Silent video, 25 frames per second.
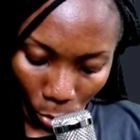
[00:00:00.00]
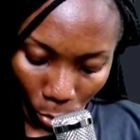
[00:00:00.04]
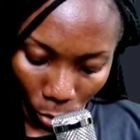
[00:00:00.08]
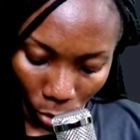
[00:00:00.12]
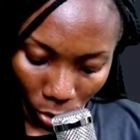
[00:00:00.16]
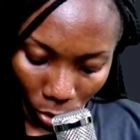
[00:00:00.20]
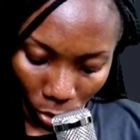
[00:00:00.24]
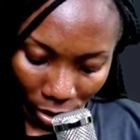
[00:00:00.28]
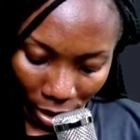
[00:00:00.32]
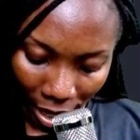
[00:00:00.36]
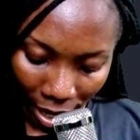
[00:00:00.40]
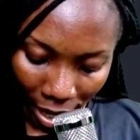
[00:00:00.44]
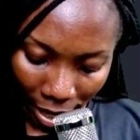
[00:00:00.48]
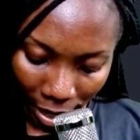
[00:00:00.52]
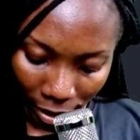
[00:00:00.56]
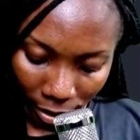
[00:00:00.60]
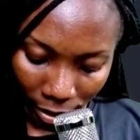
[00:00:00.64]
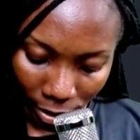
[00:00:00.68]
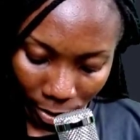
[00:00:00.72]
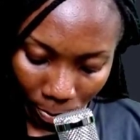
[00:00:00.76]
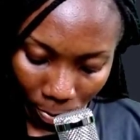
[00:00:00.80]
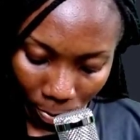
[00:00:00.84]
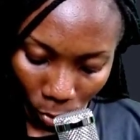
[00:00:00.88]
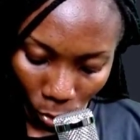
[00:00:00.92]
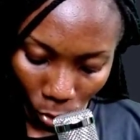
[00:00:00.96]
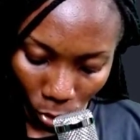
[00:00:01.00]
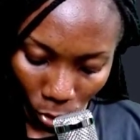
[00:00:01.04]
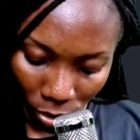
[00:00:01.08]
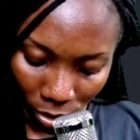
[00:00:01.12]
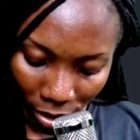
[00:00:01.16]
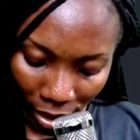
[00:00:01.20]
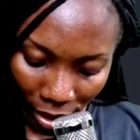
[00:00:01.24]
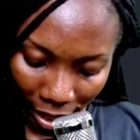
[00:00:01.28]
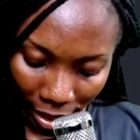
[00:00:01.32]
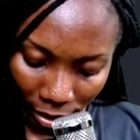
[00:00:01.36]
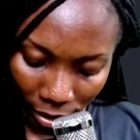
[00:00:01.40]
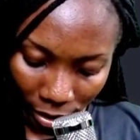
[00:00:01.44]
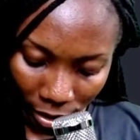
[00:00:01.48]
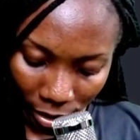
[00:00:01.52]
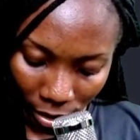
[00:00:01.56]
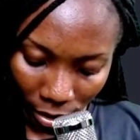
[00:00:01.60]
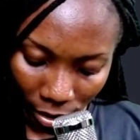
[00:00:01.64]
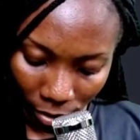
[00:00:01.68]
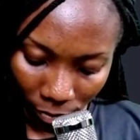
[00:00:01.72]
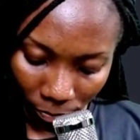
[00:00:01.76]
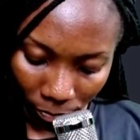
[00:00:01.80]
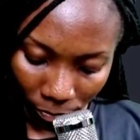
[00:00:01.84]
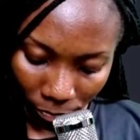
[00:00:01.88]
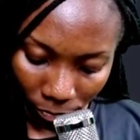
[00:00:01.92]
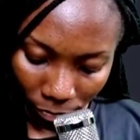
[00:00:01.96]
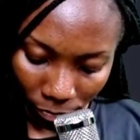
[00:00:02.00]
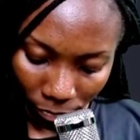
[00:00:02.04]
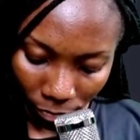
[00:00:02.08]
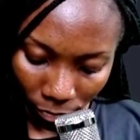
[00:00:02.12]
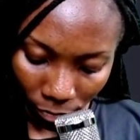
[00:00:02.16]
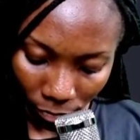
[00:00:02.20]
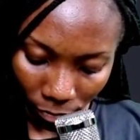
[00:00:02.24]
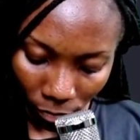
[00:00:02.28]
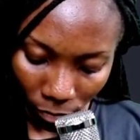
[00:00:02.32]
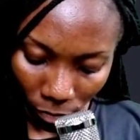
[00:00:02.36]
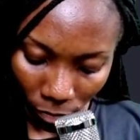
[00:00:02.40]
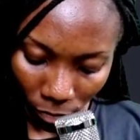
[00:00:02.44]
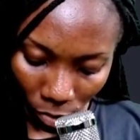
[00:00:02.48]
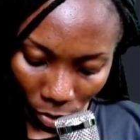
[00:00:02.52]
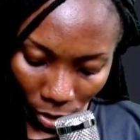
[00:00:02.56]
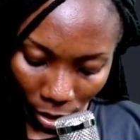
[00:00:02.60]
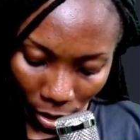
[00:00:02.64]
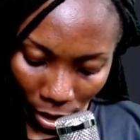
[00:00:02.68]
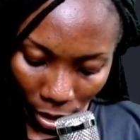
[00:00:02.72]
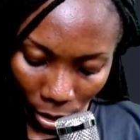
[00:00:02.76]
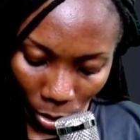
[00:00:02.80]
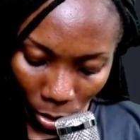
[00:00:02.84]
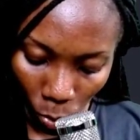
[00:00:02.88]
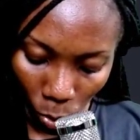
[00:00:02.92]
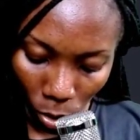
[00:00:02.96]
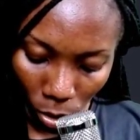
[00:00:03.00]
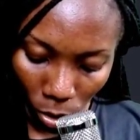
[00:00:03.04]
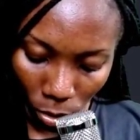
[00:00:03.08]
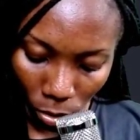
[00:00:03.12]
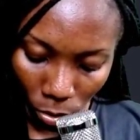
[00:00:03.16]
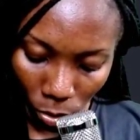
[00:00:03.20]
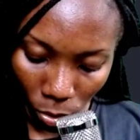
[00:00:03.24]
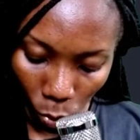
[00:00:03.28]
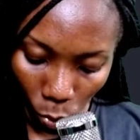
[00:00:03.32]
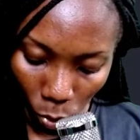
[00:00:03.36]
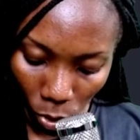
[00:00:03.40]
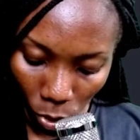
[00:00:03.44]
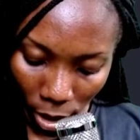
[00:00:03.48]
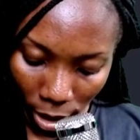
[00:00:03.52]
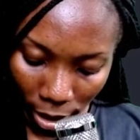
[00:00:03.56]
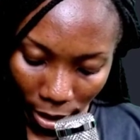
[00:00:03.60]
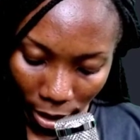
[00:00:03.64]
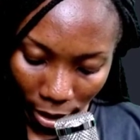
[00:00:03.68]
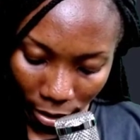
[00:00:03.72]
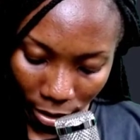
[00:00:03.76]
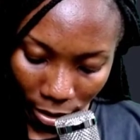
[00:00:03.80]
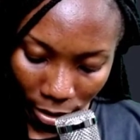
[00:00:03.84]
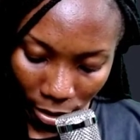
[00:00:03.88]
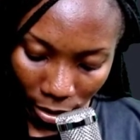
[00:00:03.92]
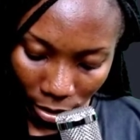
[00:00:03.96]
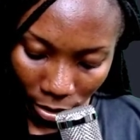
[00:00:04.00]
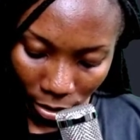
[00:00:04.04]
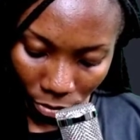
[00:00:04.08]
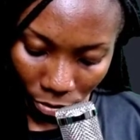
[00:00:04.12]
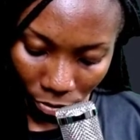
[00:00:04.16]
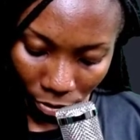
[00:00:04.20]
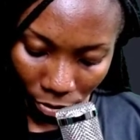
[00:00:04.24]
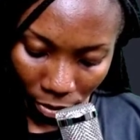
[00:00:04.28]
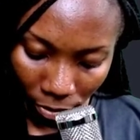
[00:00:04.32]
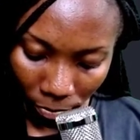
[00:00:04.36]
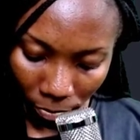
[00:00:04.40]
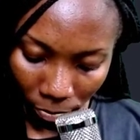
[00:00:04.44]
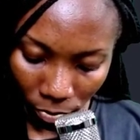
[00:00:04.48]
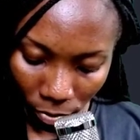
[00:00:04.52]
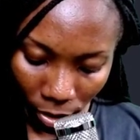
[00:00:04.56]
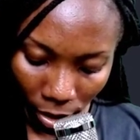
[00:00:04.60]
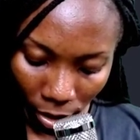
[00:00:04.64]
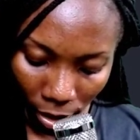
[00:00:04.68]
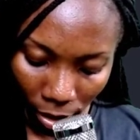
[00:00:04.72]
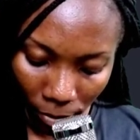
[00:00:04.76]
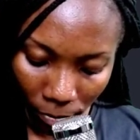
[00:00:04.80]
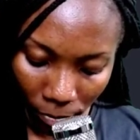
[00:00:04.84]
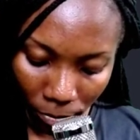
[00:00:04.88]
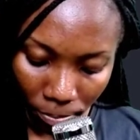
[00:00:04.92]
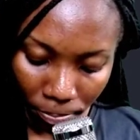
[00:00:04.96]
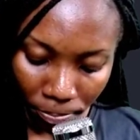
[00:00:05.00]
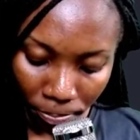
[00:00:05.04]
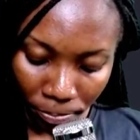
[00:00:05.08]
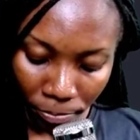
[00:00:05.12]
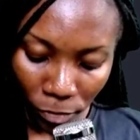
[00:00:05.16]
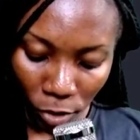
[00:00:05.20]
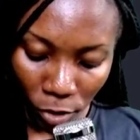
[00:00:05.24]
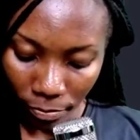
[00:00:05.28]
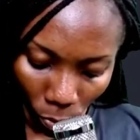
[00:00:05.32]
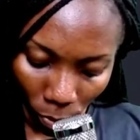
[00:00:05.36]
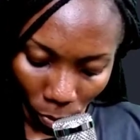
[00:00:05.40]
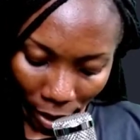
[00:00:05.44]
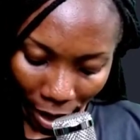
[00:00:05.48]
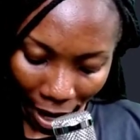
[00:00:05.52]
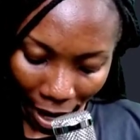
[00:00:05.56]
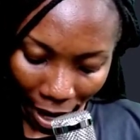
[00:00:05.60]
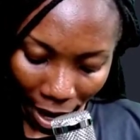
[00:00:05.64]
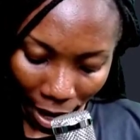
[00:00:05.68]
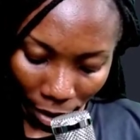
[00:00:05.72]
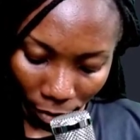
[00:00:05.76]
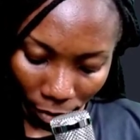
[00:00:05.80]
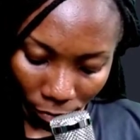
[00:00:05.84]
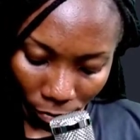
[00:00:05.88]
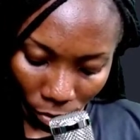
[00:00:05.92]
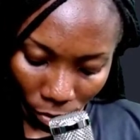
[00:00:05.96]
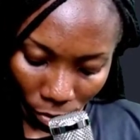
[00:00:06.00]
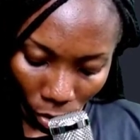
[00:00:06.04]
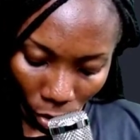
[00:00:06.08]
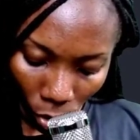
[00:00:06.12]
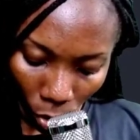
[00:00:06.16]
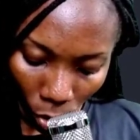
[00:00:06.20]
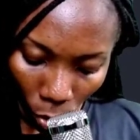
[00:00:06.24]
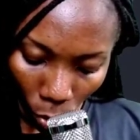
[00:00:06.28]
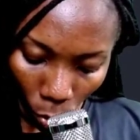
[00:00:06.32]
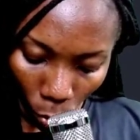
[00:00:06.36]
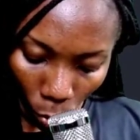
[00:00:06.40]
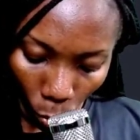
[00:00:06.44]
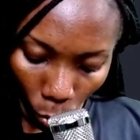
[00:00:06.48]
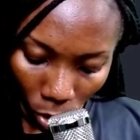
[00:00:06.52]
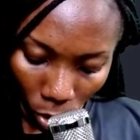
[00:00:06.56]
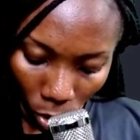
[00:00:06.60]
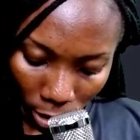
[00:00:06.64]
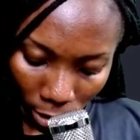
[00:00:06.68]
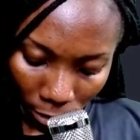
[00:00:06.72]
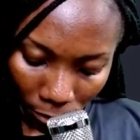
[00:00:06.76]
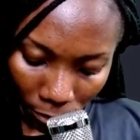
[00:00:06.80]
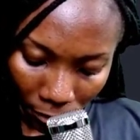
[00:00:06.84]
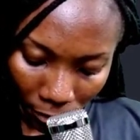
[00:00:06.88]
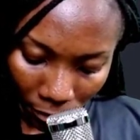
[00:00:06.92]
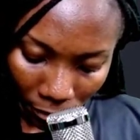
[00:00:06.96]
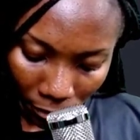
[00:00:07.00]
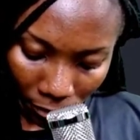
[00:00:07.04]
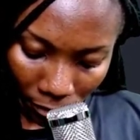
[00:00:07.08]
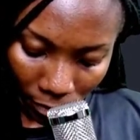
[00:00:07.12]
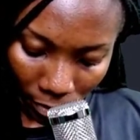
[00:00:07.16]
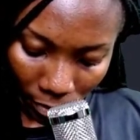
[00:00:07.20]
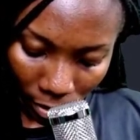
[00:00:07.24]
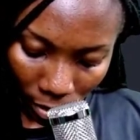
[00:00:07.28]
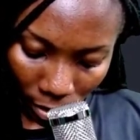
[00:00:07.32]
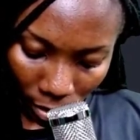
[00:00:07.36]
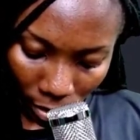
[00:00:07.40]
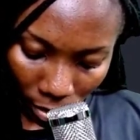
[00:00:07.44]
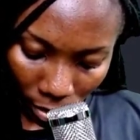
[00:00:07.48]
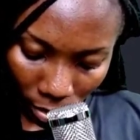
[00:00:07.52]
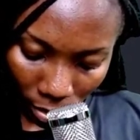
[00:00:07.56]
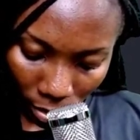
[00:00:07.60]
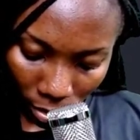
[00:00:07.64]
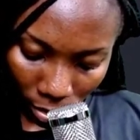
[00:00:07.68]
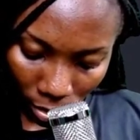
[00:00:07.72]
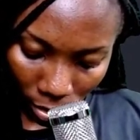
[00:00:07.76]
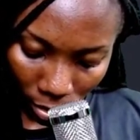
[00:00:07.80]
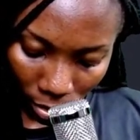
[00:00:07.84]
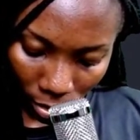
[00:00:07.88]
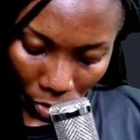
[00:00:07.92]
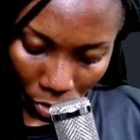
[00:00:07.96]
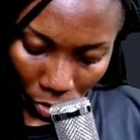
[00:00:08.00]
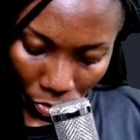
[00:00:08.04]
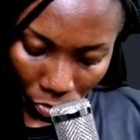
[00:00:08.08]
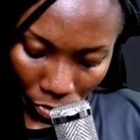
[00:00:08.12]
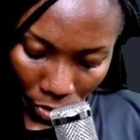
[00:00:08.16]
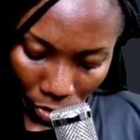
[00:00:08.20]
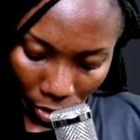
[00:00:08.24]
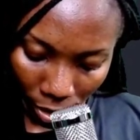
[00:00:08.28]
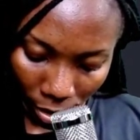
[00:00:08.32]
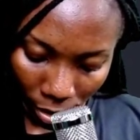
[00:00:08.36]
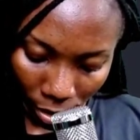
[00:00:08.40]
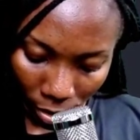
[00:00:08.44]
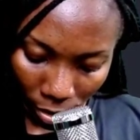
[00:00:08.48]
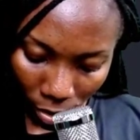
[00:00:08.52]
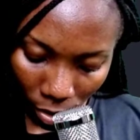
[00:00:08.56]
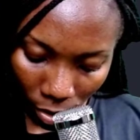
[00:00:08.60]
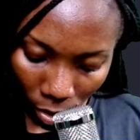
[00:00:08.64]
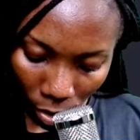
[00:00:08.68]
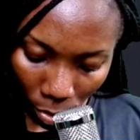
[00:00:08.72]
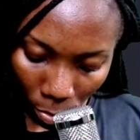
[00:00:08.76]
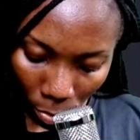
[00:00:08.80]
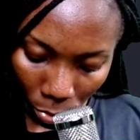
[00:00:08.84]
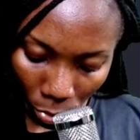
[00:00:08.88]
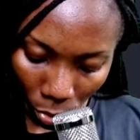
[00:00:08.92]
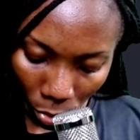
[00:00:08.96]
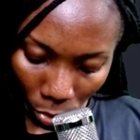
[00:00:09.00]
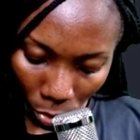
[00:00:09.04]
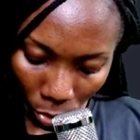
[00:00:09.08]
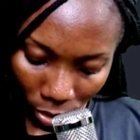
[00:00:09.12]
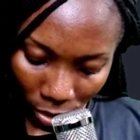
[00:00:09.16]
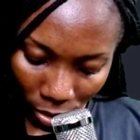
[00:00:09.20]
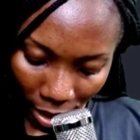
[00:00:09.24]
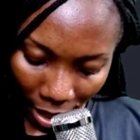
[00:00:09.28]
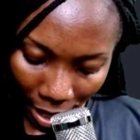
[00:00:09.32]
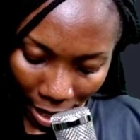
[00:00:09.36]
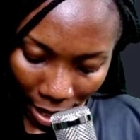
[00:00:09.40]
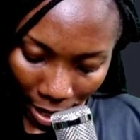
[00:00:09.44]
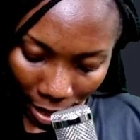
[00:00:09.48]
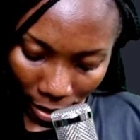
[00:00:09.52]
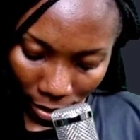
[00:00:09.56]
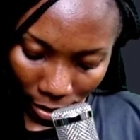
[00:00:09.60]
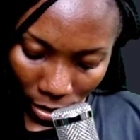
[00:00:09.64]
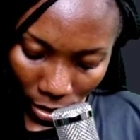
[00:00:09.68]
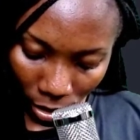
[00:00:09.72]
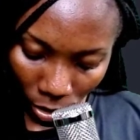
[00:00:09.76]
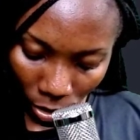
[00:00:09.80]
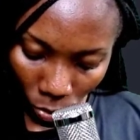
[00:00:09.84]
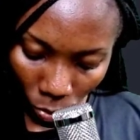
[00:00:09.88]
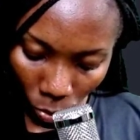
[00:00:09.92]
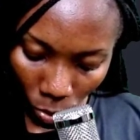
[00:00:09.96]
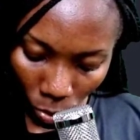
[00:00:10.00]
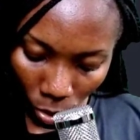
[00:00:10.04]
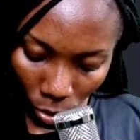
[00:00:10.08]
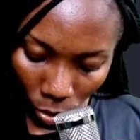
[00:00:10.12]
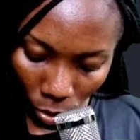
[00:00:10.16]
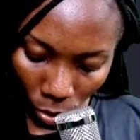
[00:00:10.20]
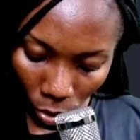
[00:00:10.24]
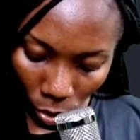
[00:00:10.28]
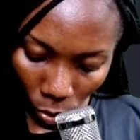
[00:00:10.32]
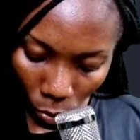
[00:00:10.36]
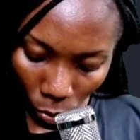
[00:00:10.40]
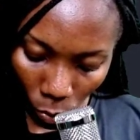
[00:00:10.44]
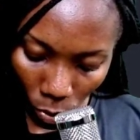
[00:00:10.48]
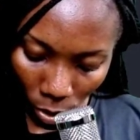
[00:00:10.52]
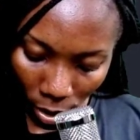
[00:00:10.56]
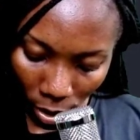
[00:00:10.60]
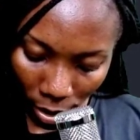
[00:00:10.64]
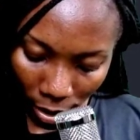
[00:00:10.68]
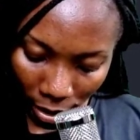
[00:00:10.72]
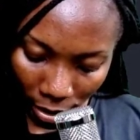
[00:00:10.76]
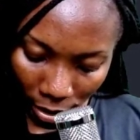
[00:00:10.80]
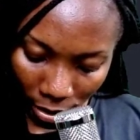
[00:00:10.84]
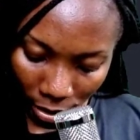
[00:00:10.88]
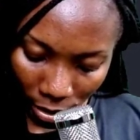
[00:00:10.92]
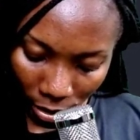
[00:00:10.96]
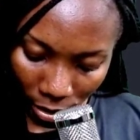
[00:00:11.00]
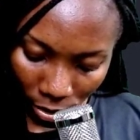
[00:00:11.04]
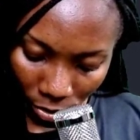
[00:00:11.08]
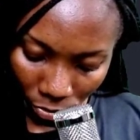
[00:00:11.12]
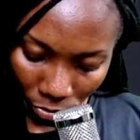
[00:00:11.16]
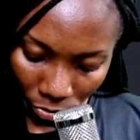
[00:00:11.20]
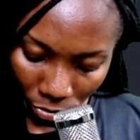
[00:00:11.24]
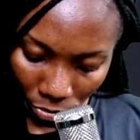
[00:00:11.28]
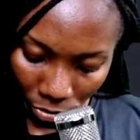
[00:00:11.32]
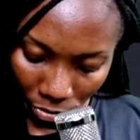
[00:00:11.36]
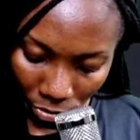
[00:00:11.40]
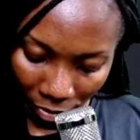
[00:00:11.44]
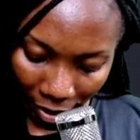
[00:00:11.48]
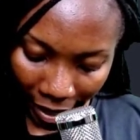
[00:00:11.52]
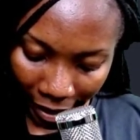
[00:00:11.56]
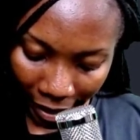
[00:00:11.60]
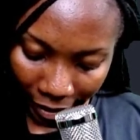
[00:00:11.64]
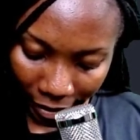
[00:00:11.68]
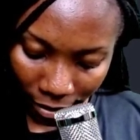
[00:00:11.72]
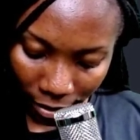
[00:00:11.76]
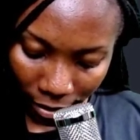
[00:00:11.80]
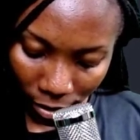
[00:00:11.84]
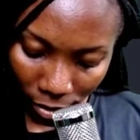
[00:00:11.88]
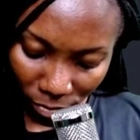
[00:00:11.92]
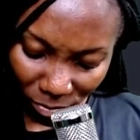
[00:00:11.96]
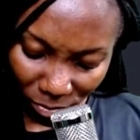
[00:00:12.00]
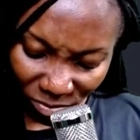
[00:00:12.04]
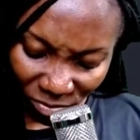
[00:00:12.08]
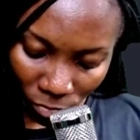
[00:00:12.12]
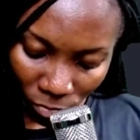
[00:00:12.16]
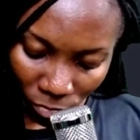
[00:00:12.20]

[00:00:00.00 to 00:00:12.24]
plus x plus 90, okay, equal 180 degree, okay? So we have 150 degree plus x equal 180 degree, right?